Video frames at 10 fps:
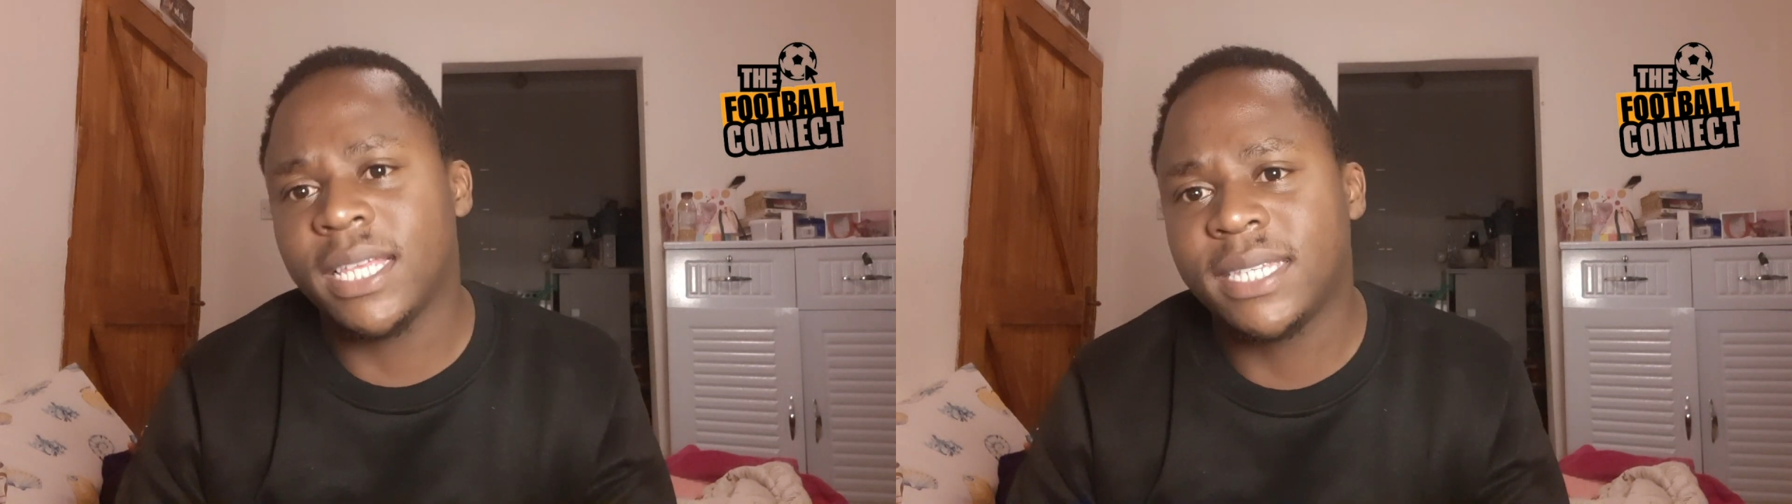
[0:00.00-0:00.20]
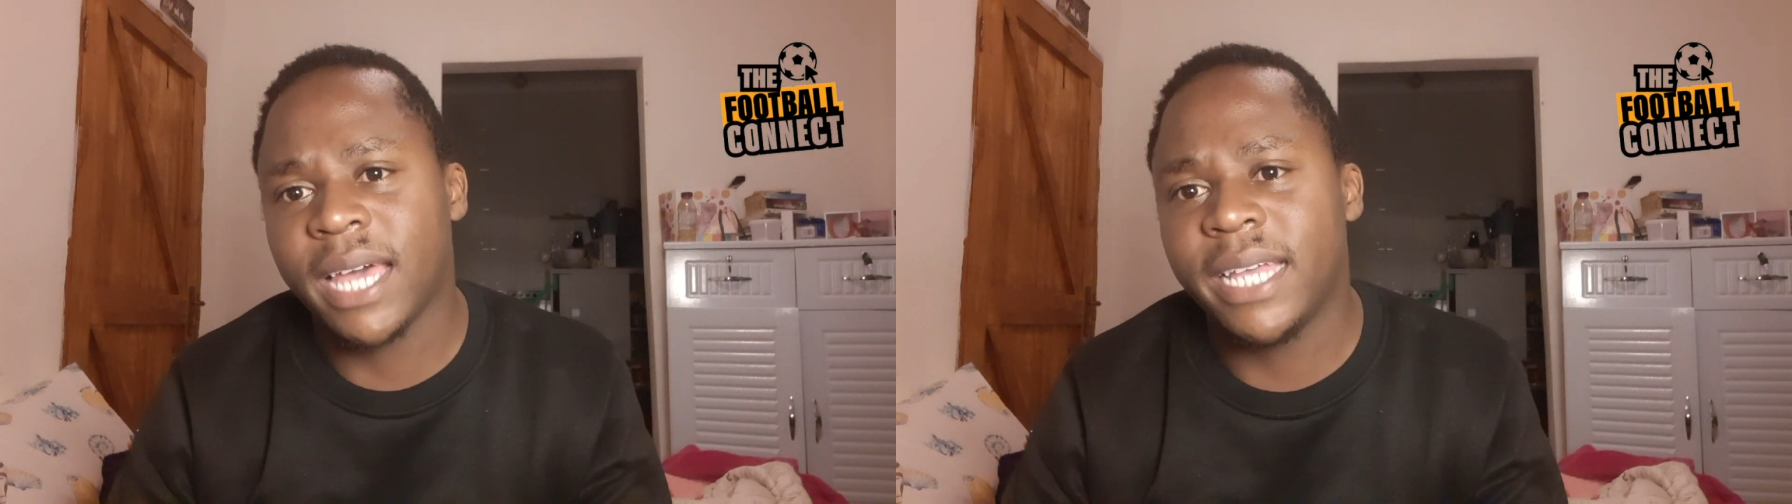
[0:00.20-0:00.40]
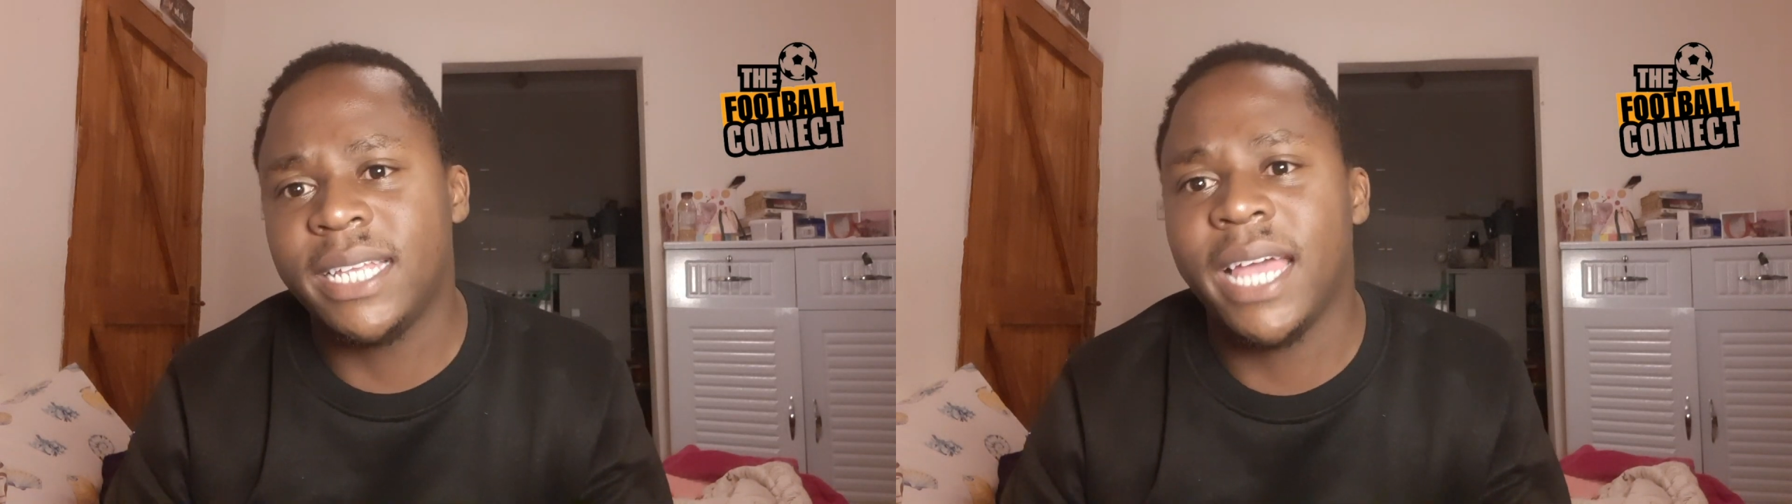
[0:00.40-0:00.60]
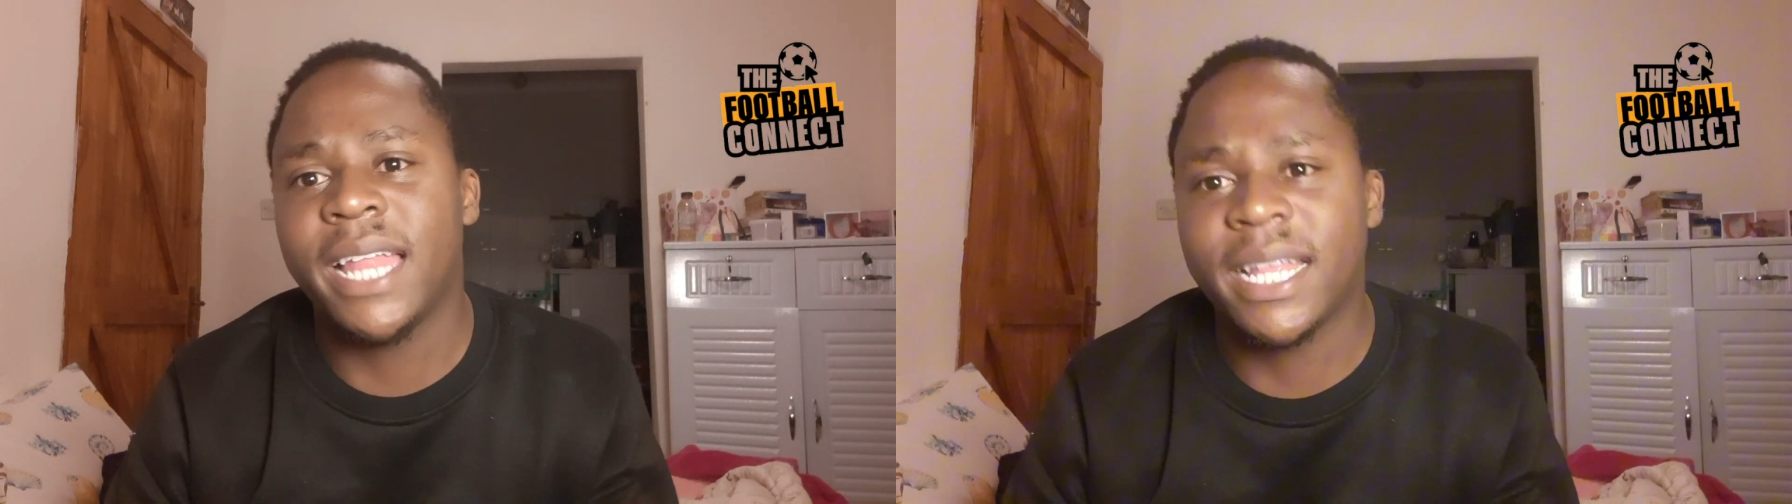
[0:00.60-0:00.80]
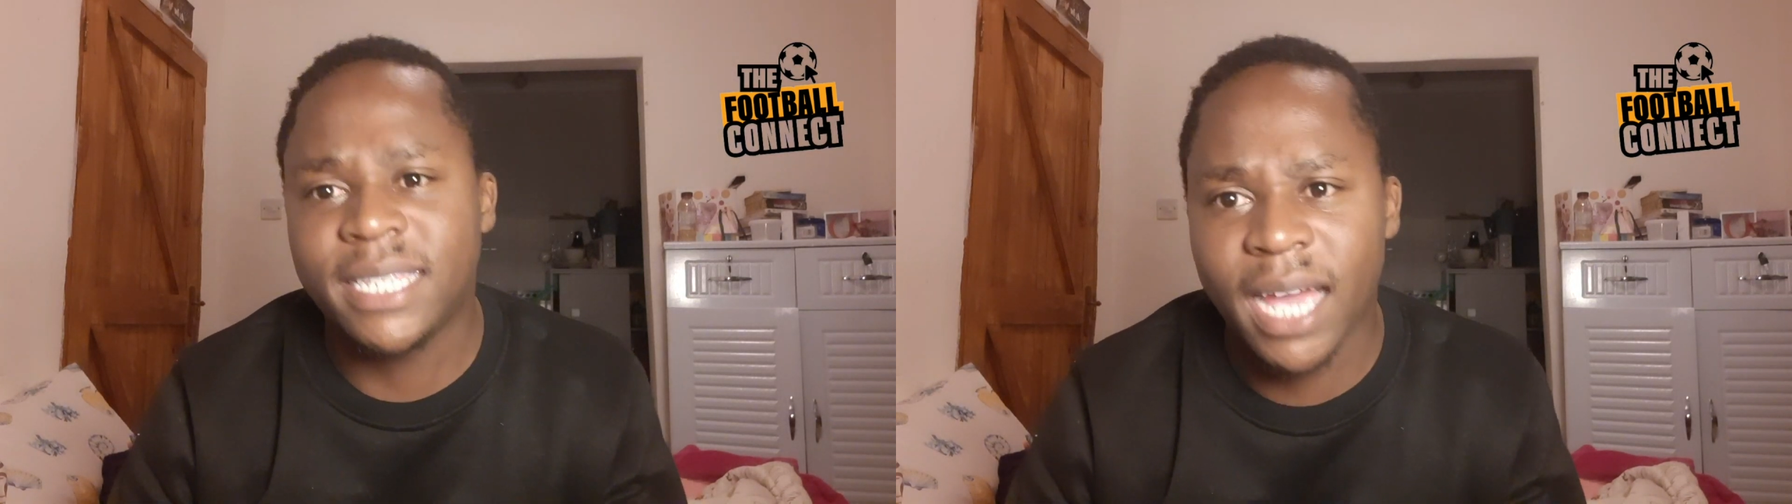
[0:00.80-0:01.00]
side, an
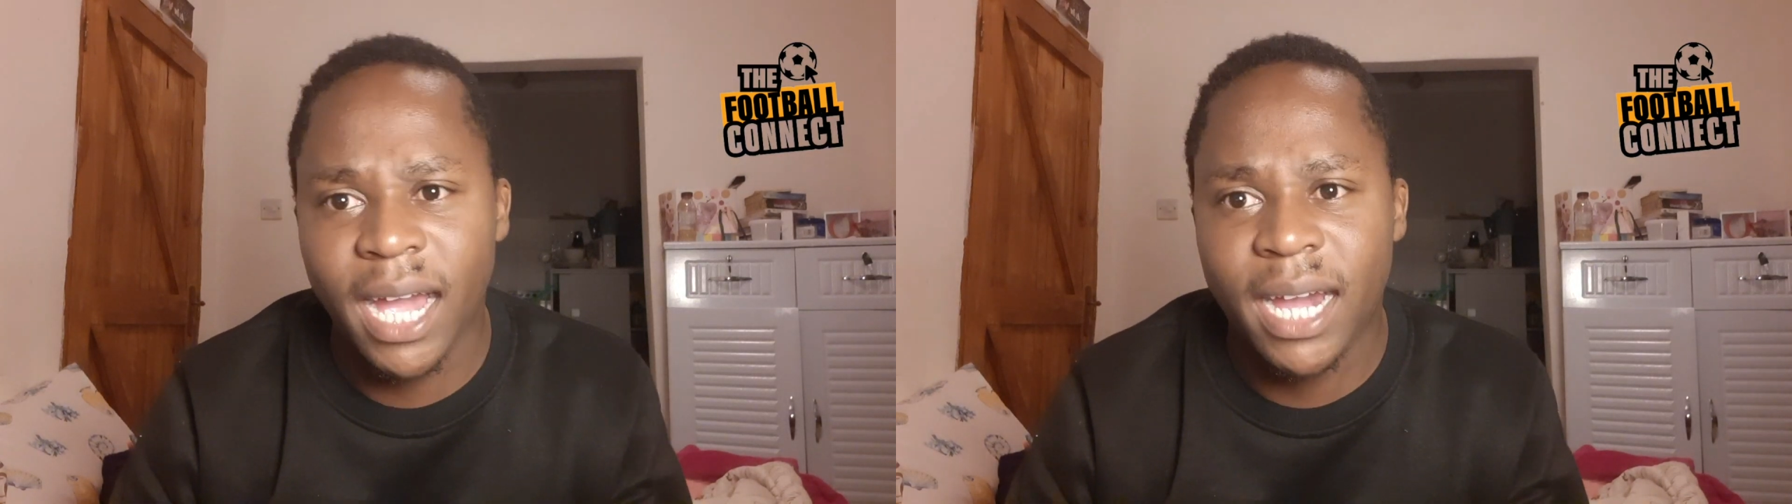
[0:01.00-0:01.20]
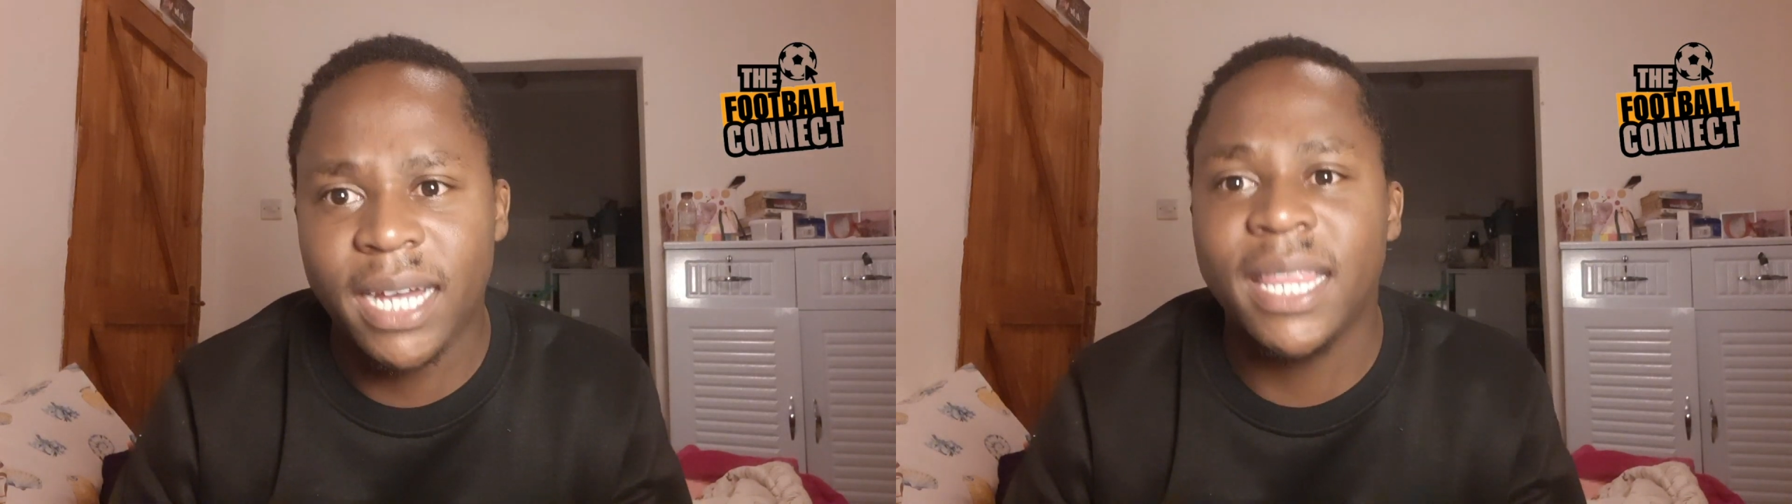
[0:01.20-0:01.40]
attack,